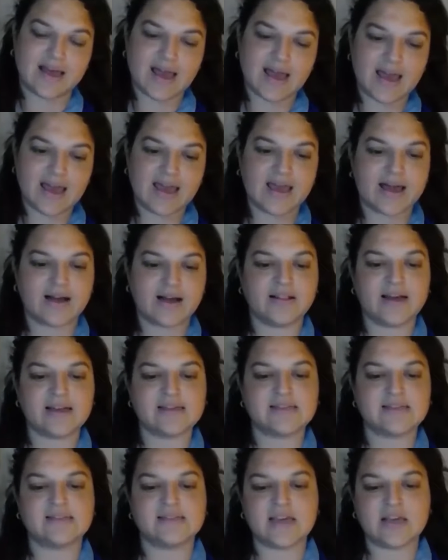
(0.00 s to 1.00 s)

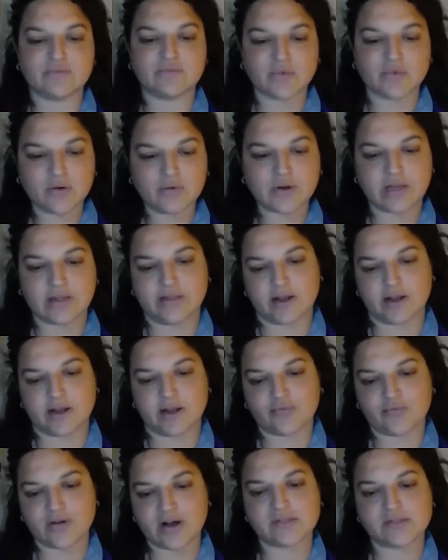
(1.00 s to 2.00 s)
ALSC wrote in their
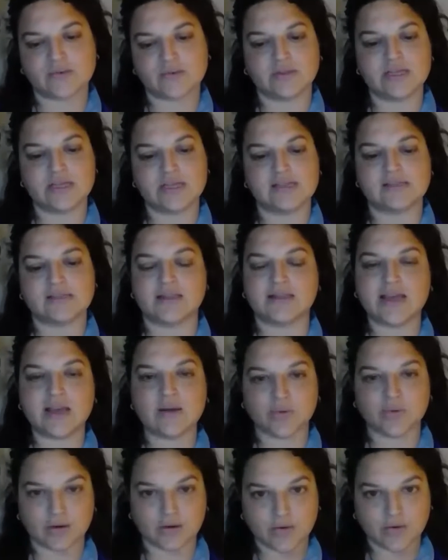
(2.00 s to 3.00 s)
press release that they
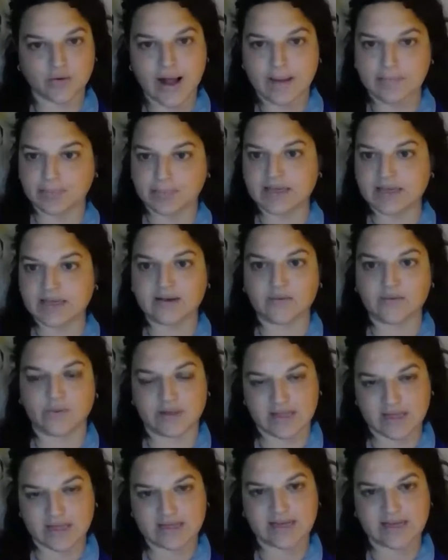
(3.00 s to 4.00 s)
were grappling
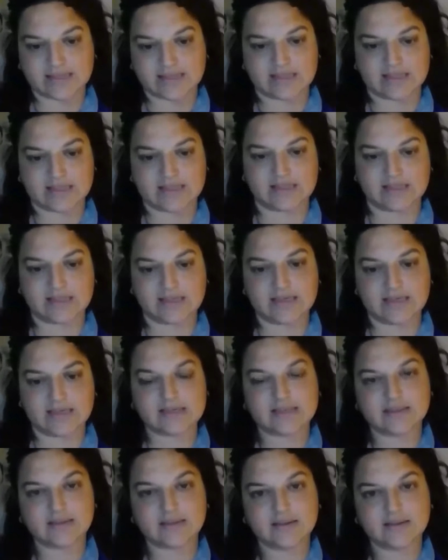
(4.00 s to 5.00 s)
with
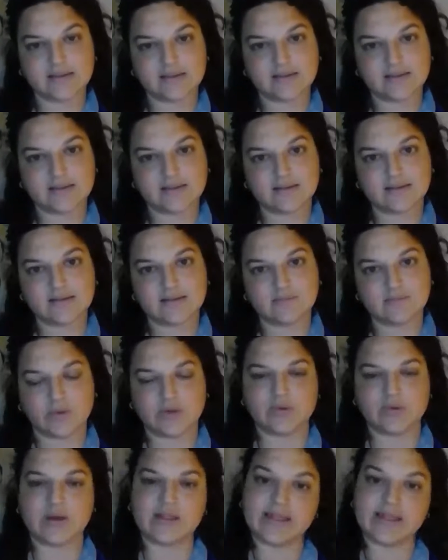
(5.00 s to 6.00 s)
inconsistencies
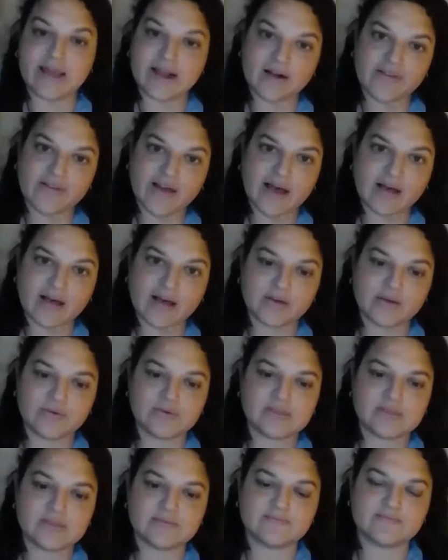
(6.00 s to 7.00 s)
between their
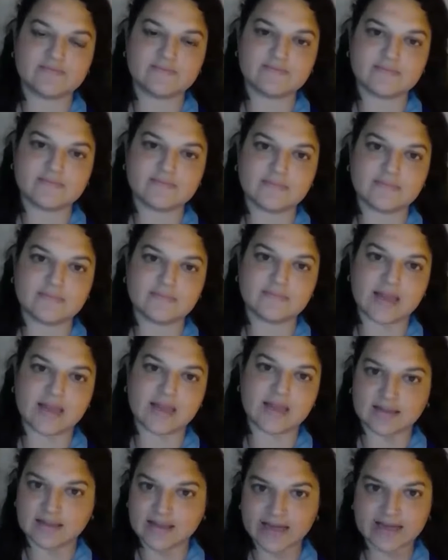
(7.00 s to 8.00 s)
values
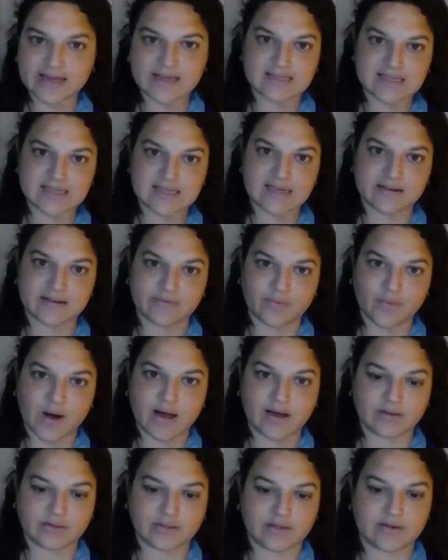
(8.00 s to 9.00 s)
and the legacy of
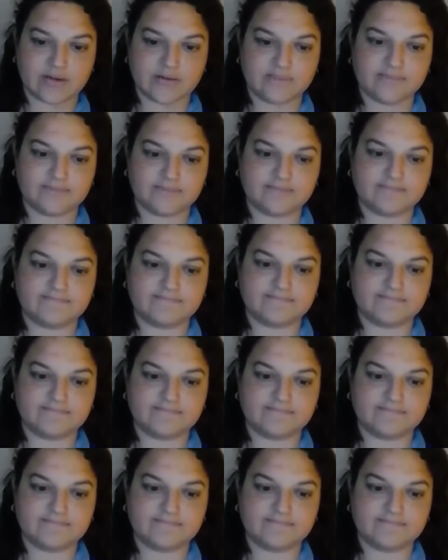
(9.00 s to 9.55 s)
Wilder.